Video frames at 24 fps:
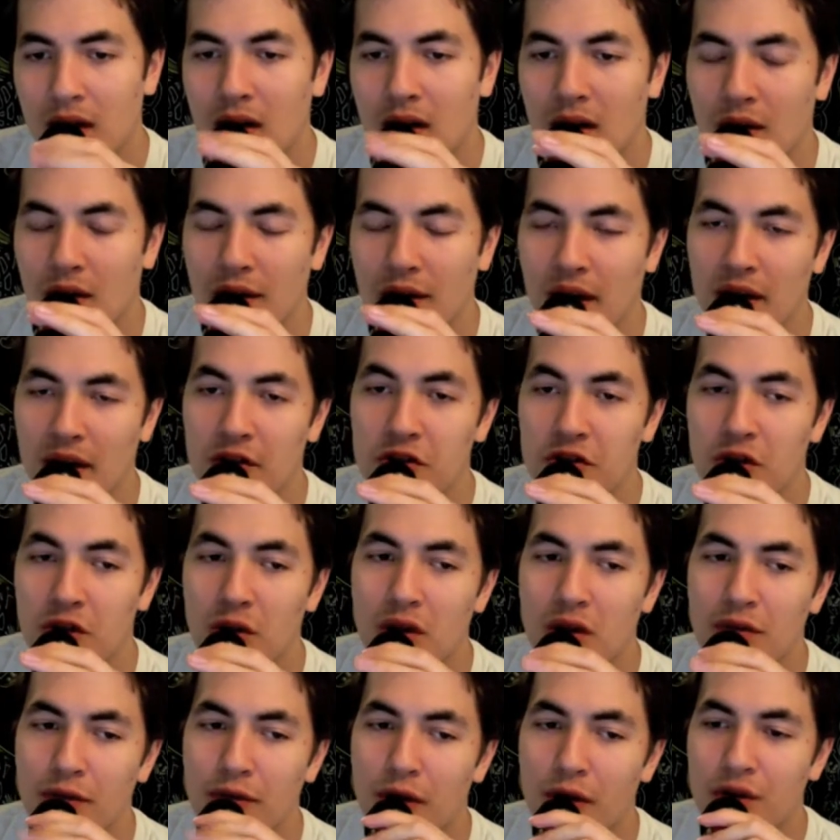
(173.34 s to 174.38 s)
Okay, he's doing
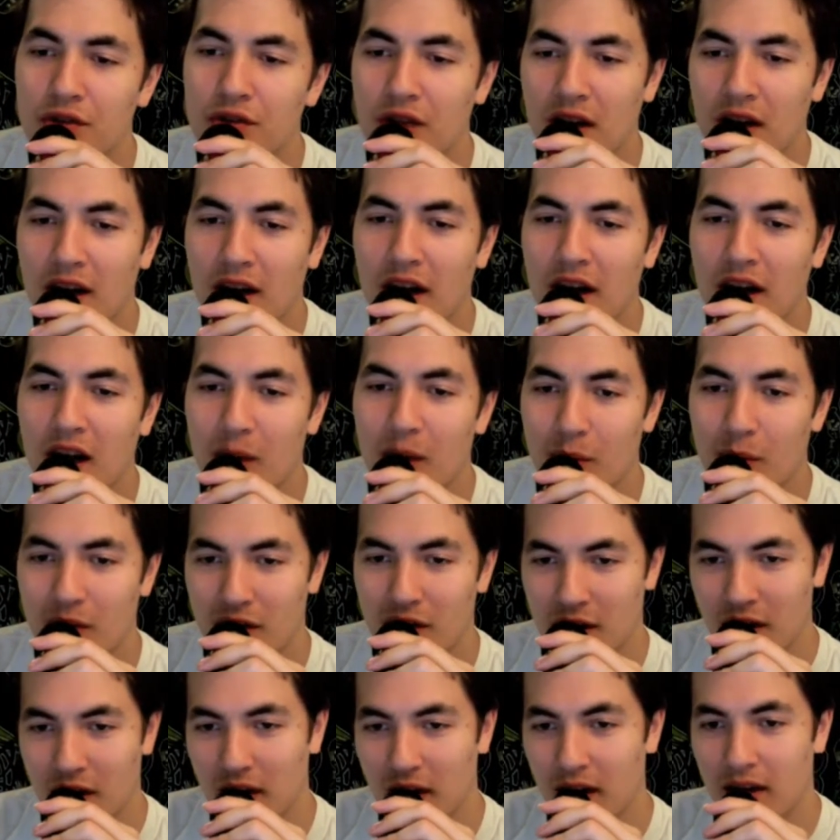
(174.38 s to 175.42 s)
the false dichotomy thing
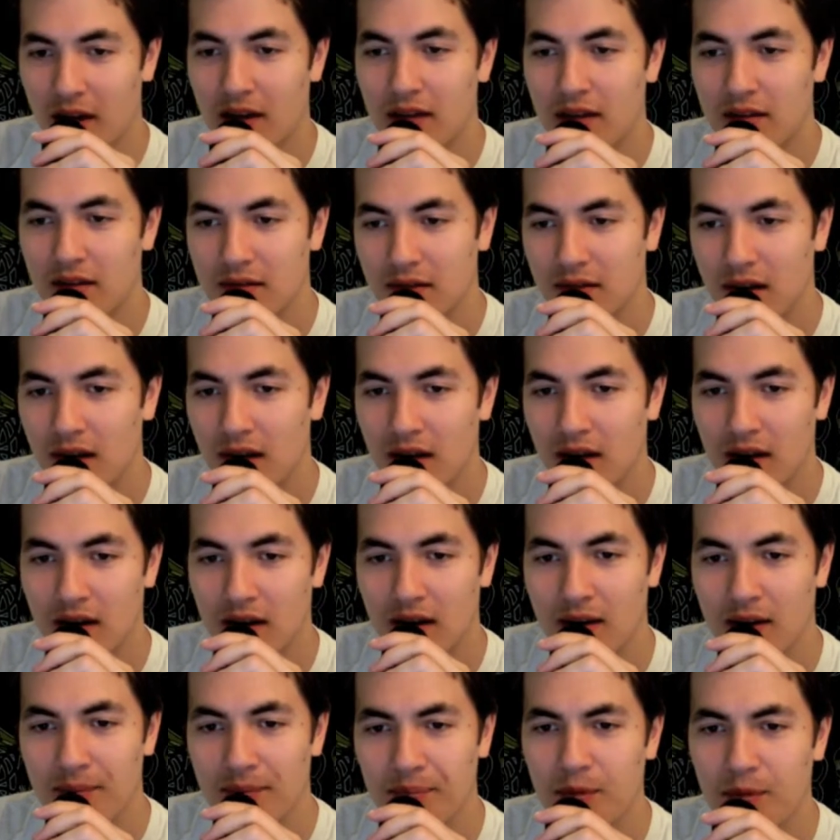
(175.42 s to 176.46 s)
again. He's saying,
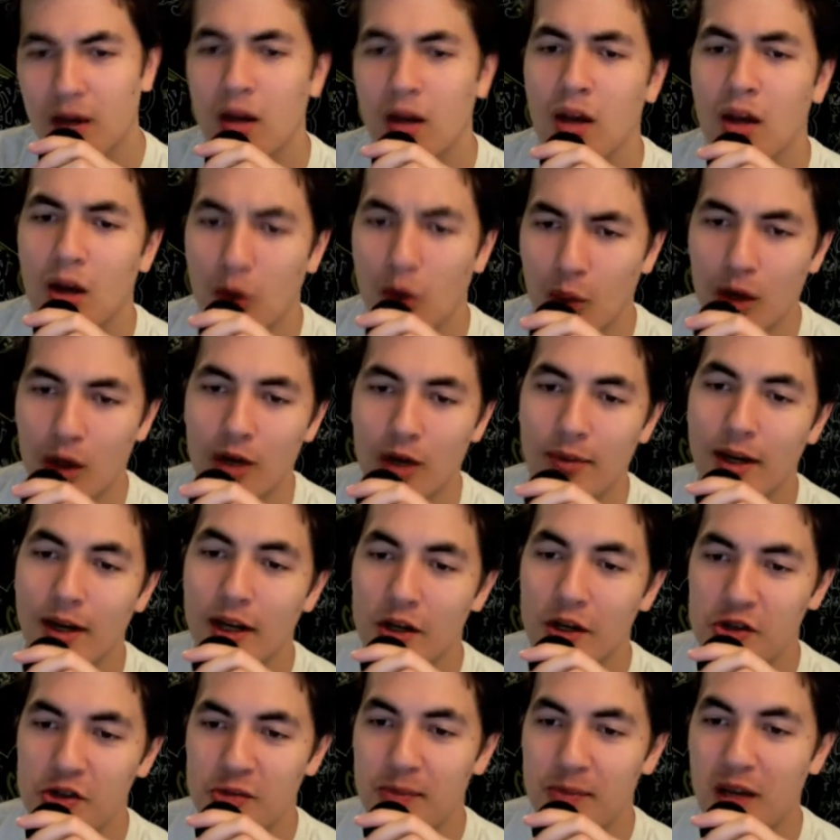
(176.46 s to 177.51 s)
we are ready to
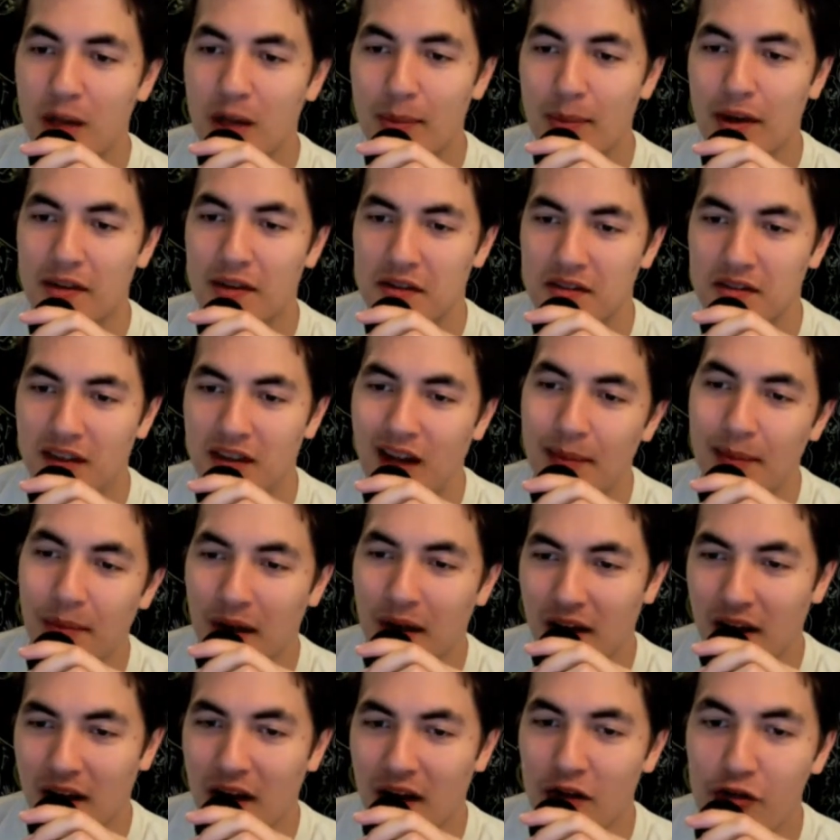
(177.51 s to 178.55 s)
speak about this topic
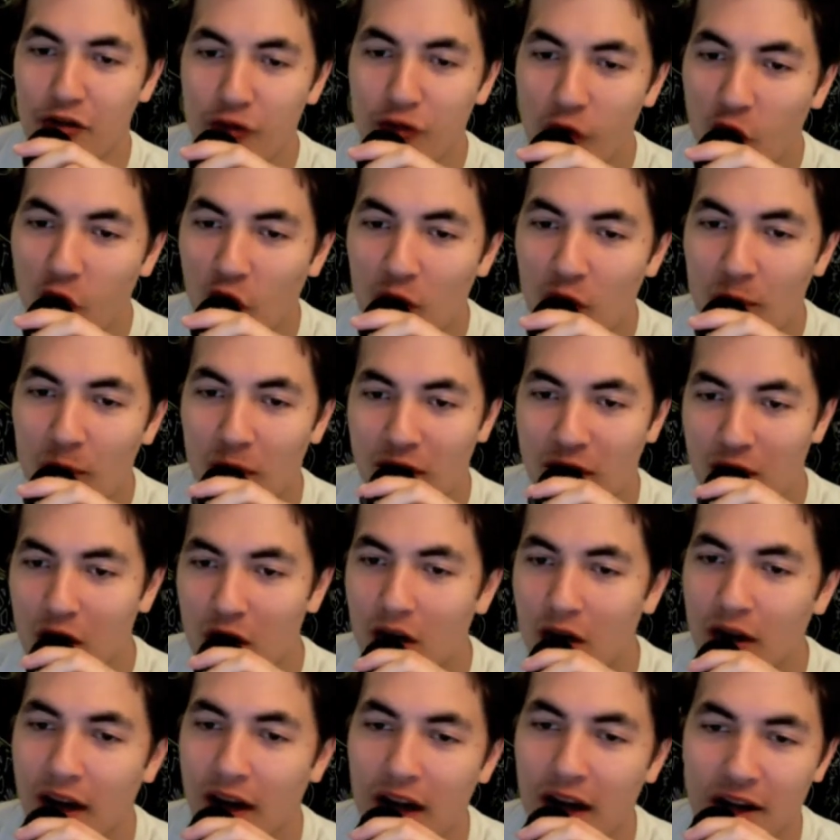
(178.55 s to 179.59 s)
in any forum with all
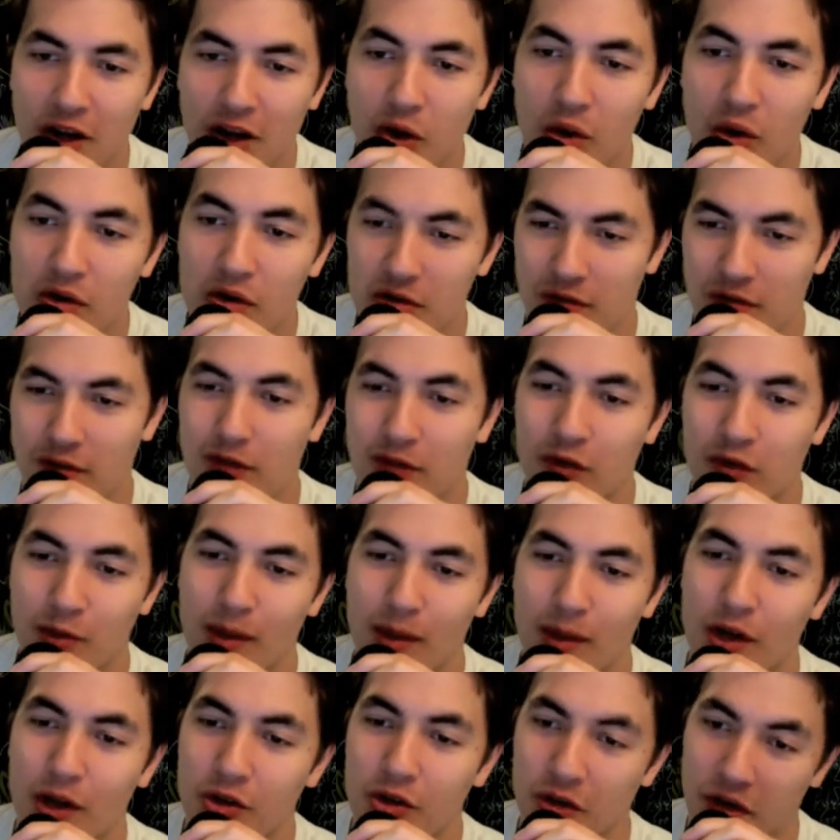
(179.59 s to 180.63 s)
categories of
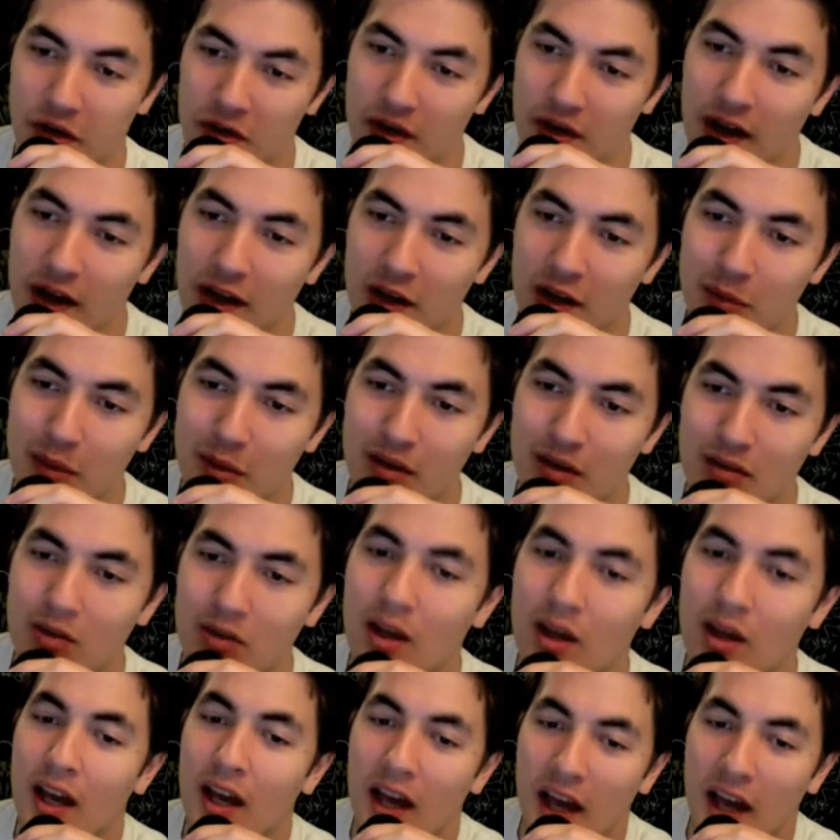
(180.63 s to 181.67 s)
information and documents,
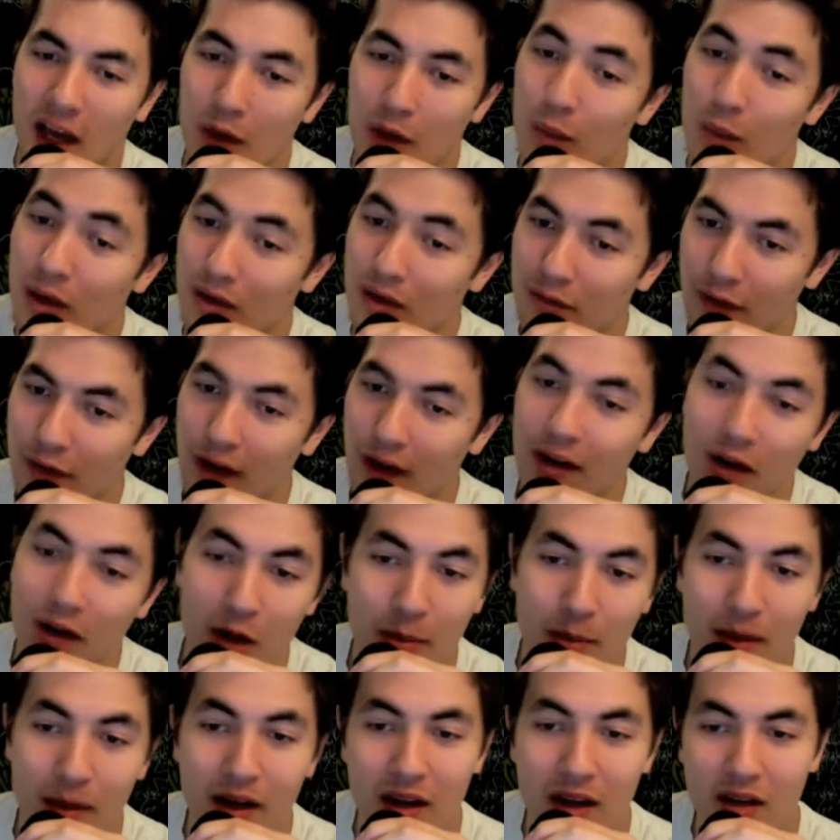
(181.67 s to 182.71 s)
and we invite
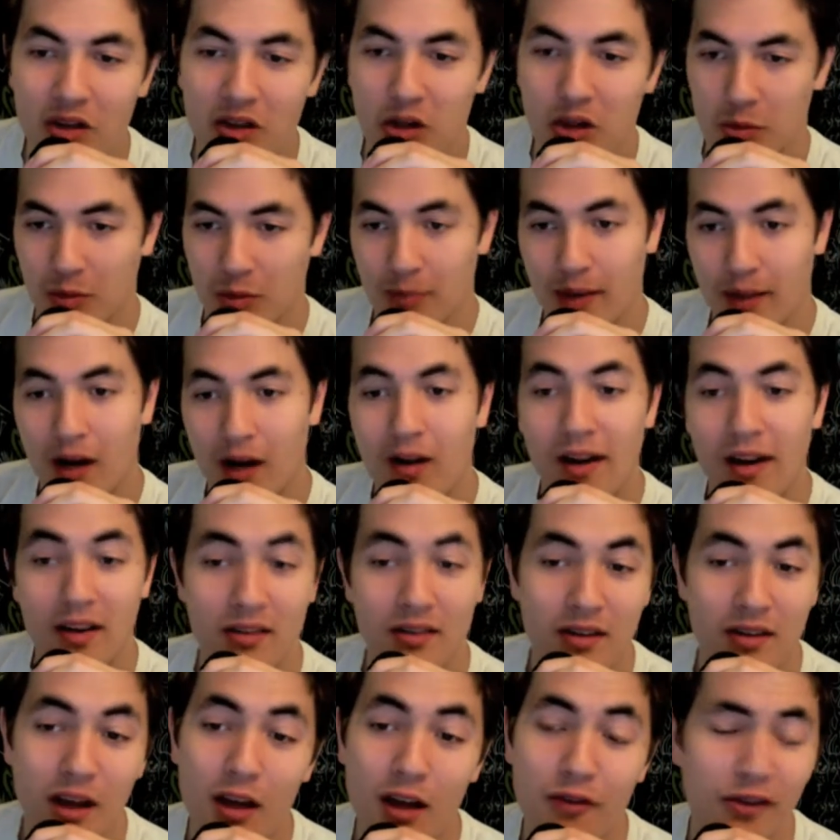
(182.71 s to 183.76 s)
Armenia to prepare
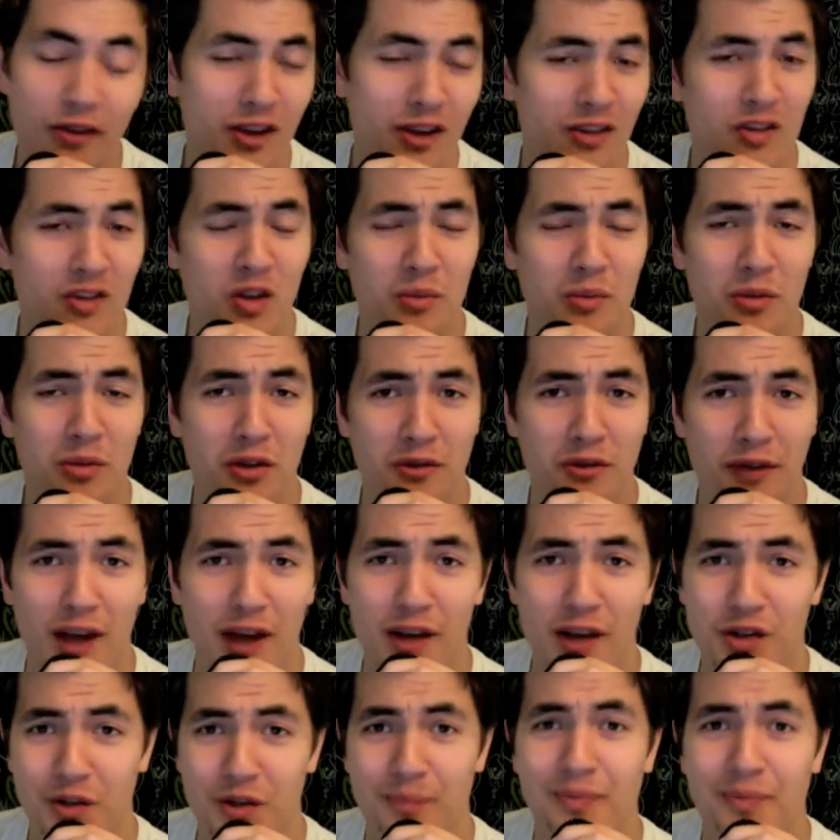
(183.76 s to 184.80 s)
itself in a similar
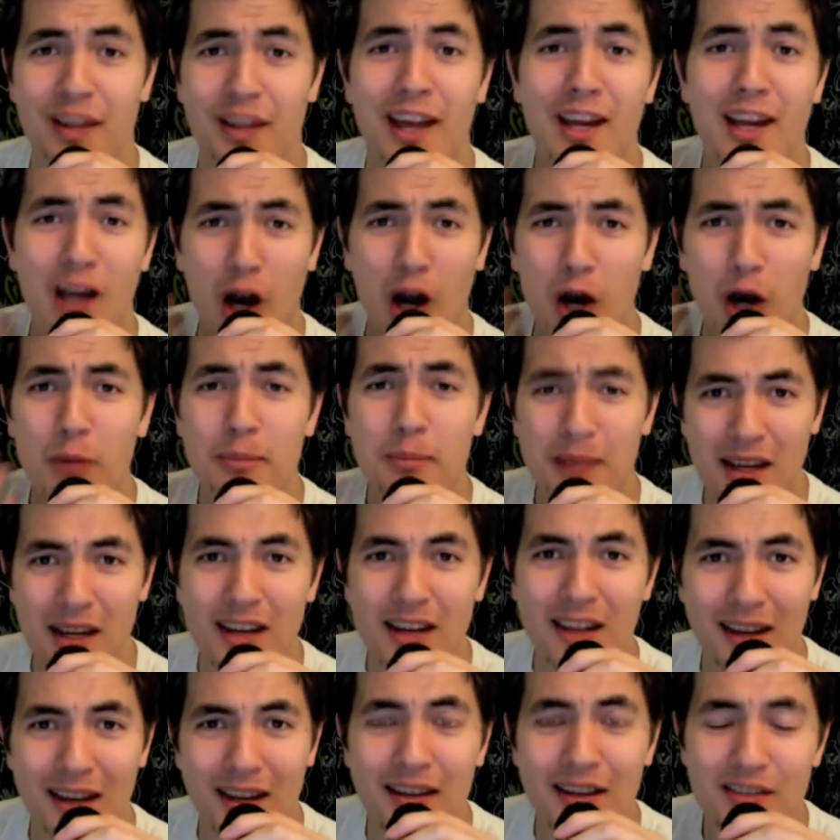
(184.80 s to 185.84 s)
fashion. Like,
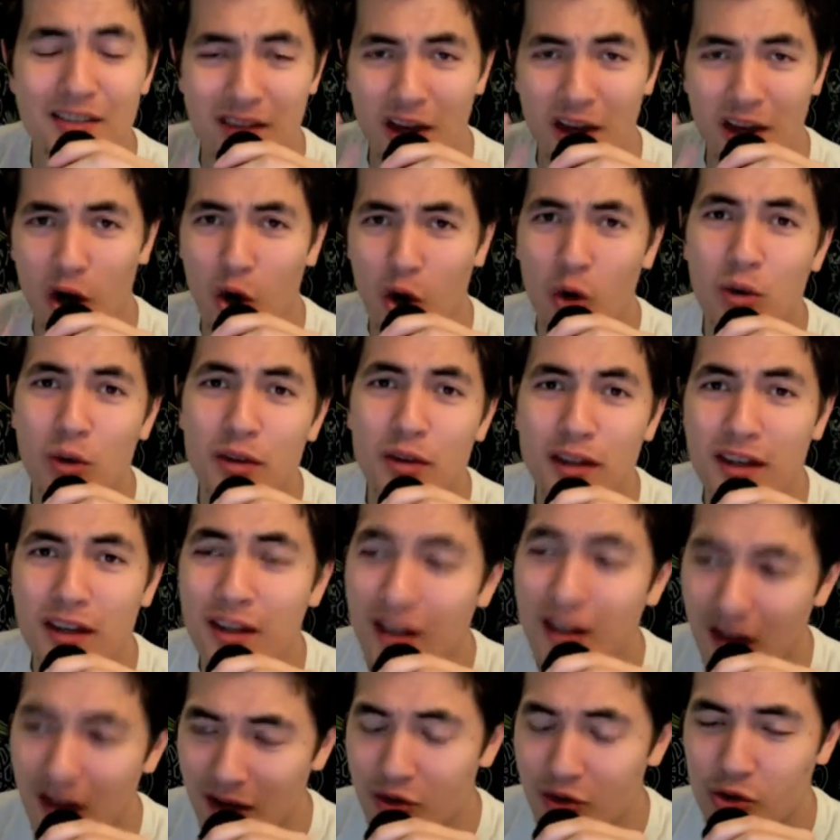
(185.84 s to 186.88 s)
Armenia is the only
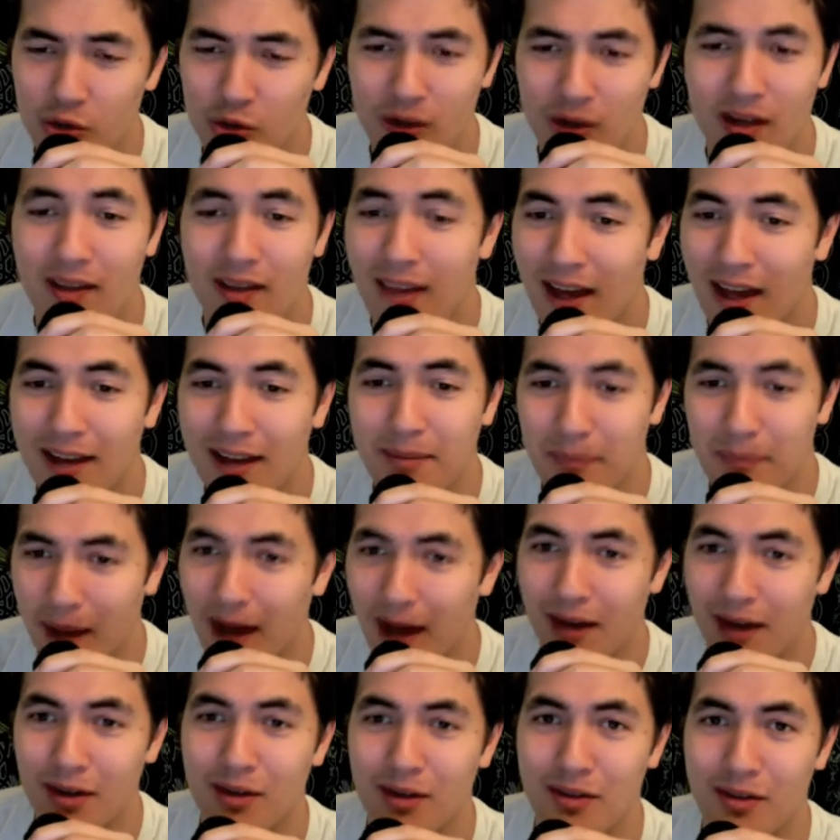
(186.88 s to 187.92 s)
country that
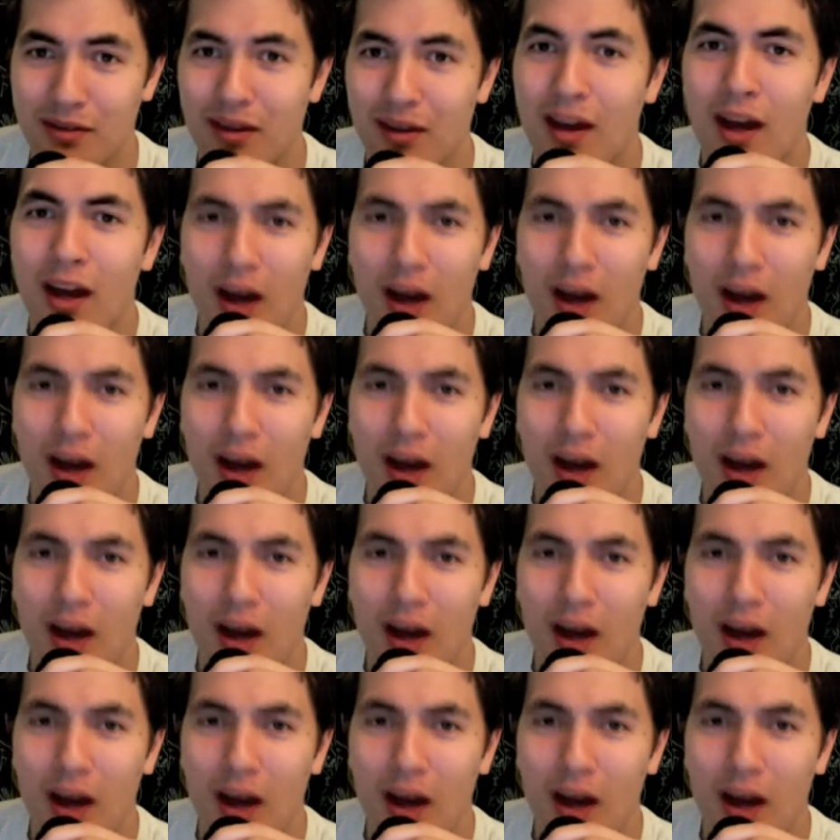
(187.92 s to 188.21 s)
matters.